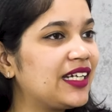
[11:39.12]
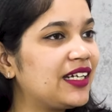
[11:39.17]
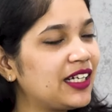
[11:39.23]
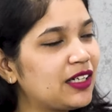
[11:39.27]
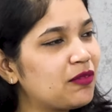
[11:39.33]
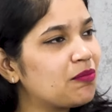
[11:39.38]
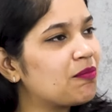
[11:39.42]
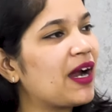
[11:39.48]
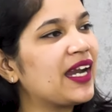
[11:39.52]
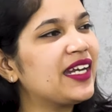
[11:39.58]

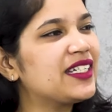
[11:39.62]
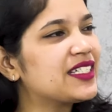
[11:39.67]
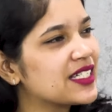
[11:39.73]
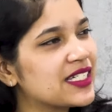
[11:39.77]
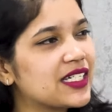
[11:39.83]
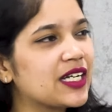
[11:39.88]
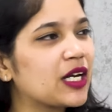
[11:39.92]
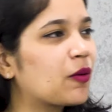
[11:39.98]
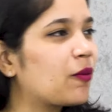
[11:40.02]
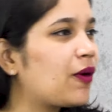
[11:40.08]
it might
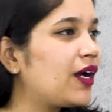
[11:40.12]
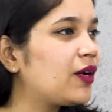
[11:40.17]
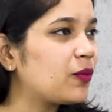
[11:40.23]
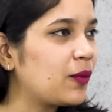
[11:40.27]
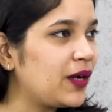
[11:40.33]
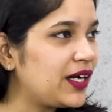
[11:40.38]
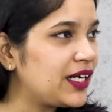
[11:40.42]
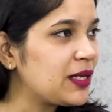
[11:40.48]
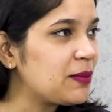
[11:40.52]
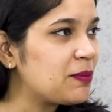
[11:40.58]
just require
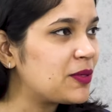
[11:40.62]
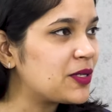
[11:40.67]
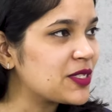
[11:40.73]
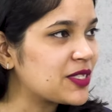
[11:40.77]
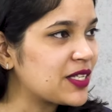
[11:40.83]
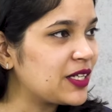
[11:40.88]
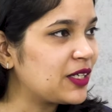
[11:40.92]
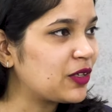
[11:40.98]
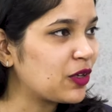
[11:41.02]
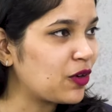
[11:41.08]

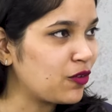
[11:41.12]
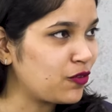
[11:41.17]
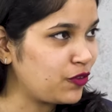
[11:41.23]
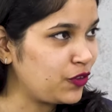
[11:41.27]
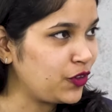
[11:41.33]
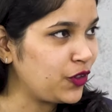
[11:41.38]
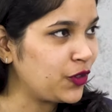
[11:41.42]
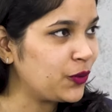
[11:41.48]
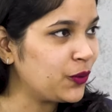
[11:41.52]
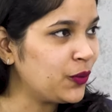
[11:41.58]
20%
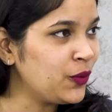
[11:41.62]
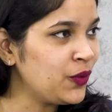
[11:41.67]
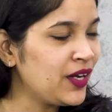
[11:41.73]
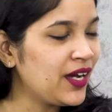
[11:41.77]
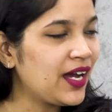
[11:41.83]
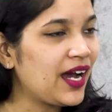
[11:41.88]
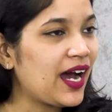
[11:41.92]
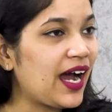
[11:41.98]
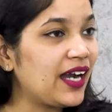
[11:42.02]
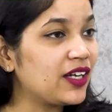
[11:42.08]
of you
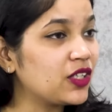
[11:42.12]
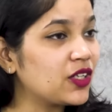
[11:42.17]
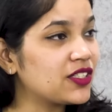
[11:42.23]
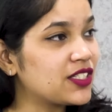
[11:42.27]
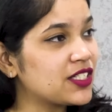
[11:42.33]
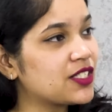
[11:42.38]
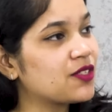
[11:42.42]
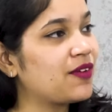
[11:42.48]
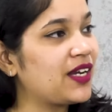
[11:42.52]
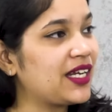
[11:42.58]
and
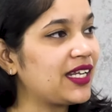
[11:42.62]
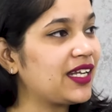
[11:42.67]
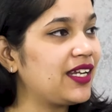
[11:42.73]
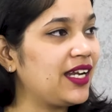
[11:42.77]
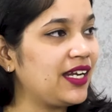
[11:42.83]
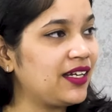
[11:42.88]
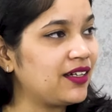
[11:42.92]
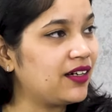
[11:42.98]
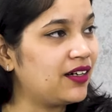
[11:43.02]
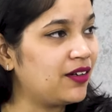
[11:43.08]
you're just wasting
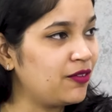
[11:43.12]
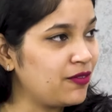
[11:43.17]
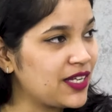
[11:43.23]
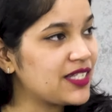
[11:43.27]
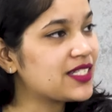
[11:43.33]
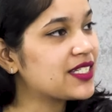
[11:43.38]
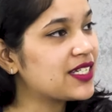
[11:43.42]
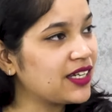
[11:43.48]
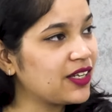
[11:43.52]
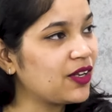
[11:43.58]

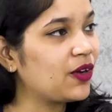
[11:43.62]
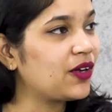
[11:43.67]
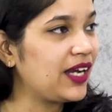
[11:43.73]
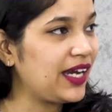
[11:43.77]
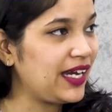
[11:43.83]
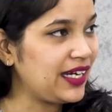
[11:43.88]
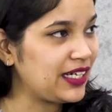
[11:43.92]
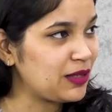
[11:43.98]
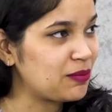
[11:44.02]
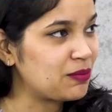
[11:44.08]
your
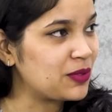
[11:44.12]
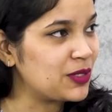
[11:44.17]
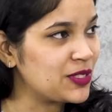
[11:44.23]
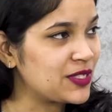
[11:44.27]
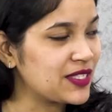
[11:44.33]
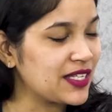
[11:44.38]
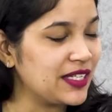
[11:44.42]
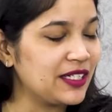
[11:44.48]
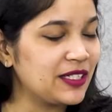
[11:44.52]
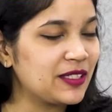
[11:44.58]

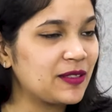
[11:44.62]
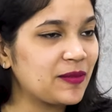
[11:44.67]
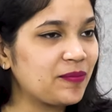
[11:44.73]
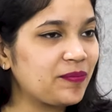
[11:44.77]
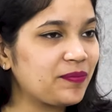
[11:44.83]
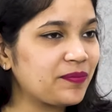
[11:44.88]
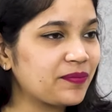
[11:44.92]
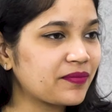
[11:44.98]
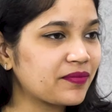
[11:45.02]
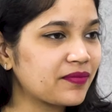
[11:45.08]
80%.
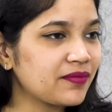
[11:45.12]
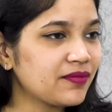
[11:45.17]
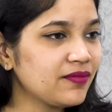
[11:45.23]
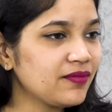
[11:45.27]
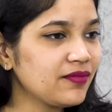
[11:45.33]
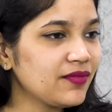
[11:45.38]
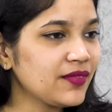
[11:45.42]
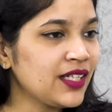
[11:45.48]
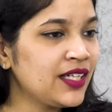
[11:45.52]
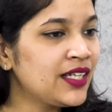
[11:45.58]

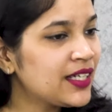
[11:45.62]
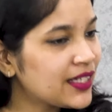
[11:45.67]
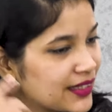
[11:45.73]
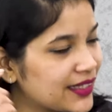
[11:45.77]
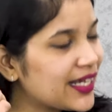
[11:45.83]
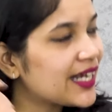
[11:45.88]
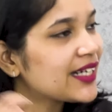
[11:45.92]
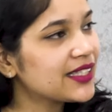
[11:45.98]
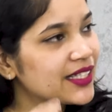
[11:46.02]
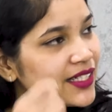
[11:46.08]

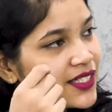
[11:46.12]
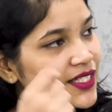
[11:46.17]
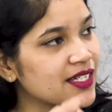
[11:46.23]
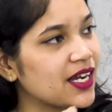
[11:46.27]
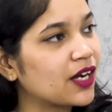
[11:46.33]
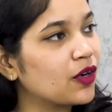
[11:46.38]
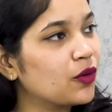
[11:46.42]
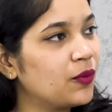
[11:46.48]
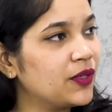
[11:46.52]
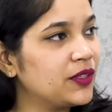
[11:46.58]
That thing
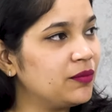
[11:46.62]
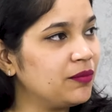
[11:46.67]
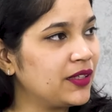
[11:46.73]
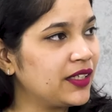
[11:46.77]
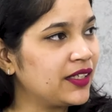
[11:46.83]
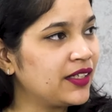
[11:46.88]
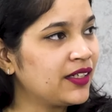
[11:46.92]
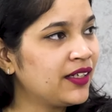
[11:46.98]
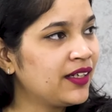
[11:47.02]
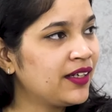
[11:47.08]
stuck with
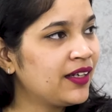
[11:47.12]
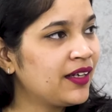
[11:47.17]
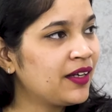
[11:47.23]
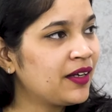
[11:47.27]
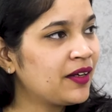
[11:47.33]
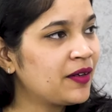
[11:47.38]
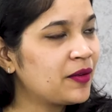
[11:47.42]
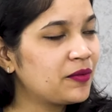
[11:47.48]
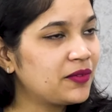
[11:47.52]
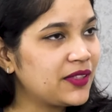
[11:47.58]
me.
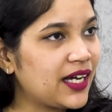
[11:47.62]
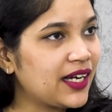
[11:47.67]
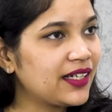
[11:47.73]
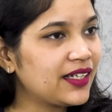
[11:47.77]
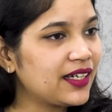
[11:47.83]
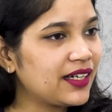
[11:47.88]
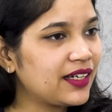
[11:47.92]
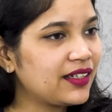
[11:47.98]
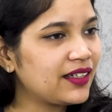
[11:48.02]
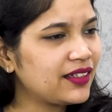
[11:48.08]

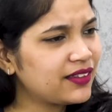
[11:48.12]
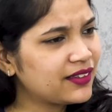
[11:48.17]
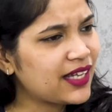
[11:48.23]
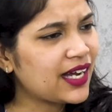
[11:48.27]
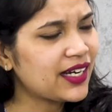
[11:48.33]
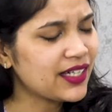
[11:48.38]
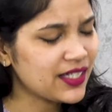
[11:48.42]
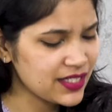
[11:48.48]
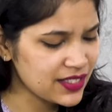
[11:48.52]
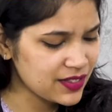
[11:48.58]

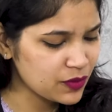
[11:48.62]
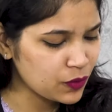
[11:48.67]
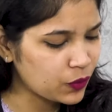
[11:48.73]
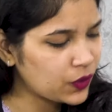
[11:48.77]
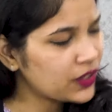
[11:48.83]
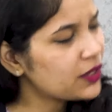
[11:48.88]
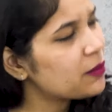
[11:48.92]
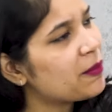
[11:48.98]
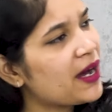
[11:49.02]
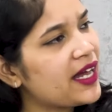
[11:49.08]
That is
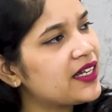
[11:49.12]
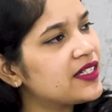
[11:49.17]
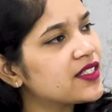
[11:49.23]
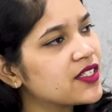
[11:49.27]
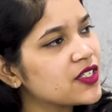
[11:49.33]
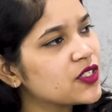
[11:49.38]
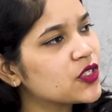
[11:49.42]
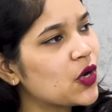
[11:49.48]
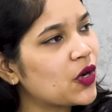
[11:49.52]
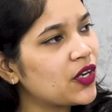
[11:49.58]
what
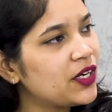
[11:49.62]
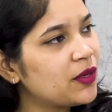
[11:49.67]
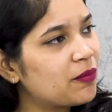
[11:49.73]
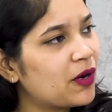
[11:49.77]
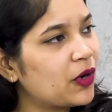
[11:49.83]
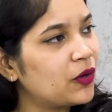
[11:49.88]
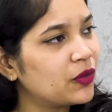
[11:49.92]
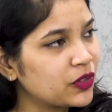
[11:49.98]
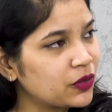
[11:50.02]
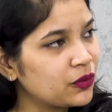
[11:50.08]
balance is all
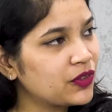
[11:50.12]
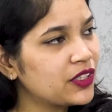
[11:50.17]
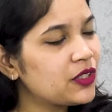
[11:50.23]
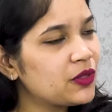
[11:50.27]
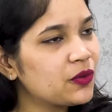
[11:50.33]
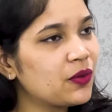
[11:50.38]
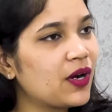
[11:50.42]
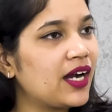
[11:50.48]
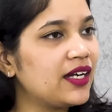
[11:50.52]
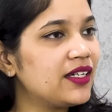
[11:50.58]
about. You
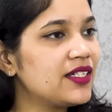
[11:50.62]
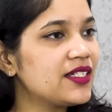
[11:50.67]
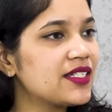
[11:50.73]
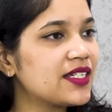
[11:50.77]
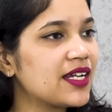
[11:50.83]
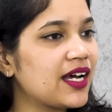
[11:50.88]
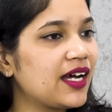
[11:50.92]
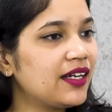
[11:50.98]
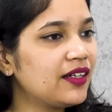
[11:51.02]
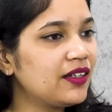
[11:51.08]
need to
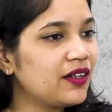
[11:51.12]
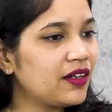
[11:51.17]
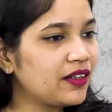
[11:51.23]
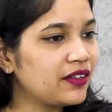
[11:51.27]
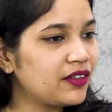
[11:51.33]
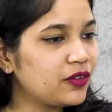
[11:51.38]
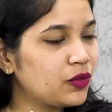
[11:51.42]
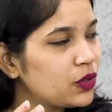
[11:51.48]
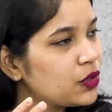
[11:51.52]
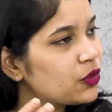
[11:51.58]
understand,
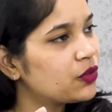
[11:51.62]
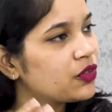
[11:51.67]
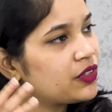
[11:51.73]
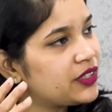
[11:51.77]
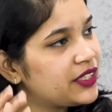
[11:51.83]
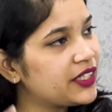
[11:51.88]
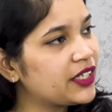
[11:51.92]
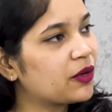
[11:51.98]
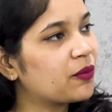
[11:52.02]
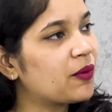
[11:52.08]
do you
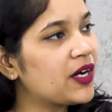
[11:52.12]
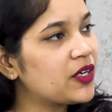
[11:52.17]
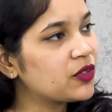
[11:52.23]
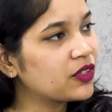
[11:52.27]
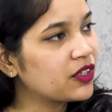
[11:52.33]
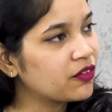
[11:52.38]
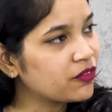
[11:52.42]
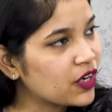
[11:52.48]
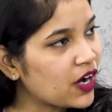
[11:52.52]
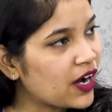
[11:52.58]
really require
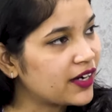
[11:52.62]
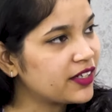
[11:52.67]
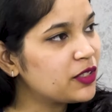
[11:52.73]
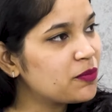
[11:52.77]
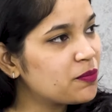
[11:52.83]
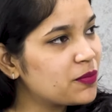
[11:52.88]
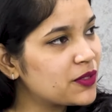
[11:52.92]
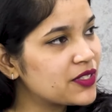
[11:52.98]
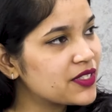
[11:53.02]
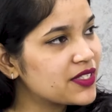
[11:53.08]
to give your
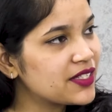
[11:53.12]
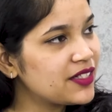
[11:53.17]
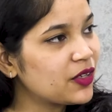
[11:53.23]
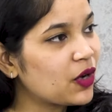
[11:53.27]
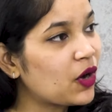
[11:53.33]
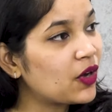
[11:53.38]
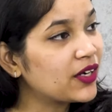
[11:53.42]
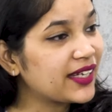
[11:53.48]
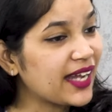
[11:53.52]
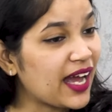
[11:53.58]

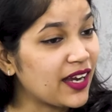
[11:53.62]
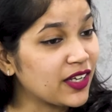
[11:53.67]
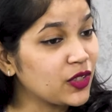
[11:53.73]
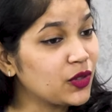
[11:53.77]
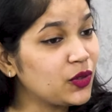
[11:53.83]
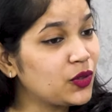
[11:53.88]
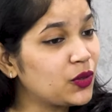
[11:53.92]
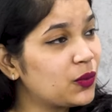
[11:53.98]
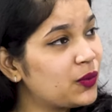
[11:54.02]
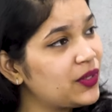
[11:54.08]
100% or can
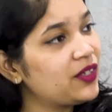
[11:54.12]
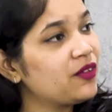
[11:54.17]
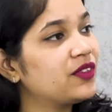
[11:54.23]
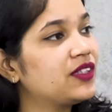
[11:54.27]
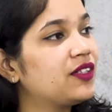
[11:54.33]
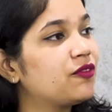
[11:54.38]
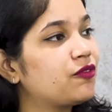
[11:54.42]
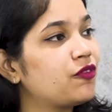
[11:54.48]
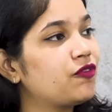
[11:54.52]
you do it with the